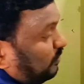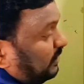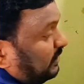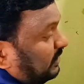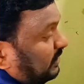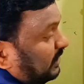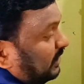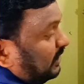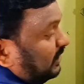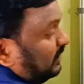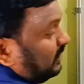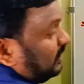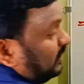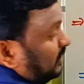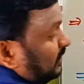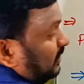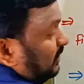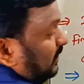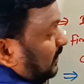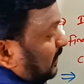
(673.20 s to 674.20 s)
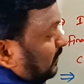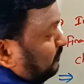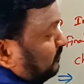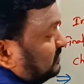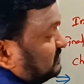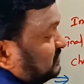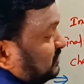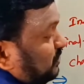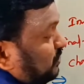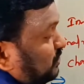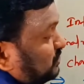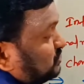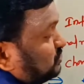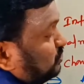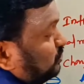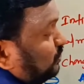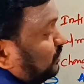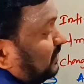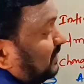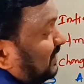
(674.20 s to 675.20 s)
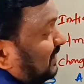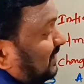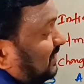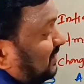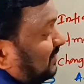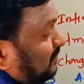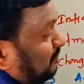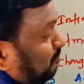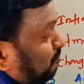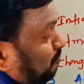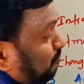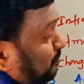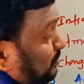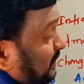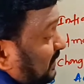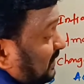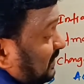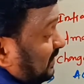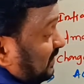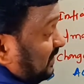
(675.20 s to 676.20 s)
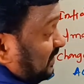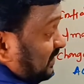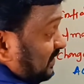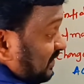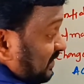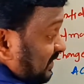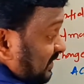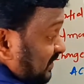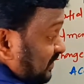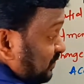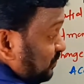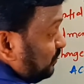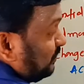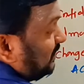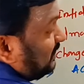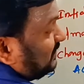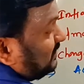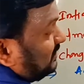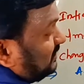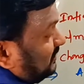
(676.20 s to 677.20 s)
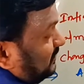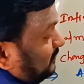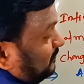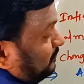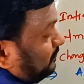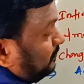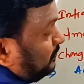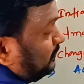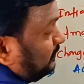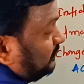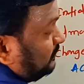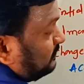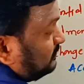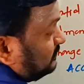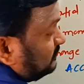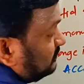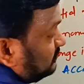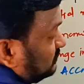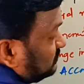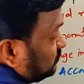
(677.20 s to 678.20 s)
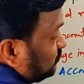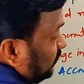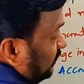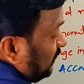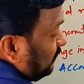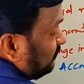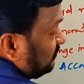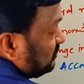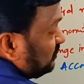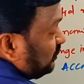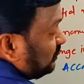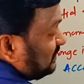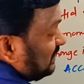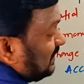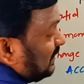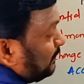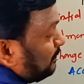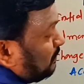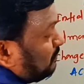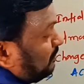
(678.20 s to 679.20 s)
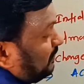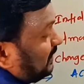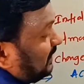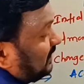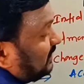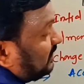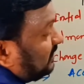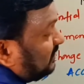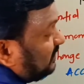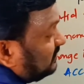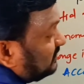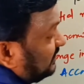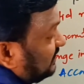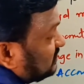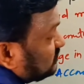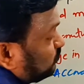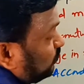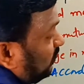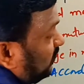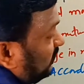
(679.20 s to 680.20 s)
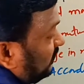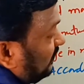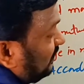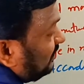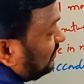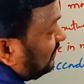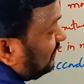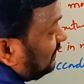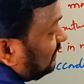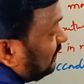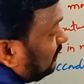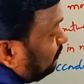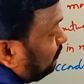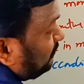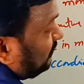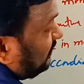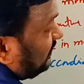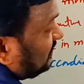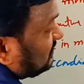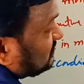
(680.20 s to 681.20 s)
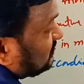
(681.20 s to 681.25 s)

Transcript: do you write? F is equals to delta P into delta T. So F is equal to delta P by delta T. That is what write? Delta P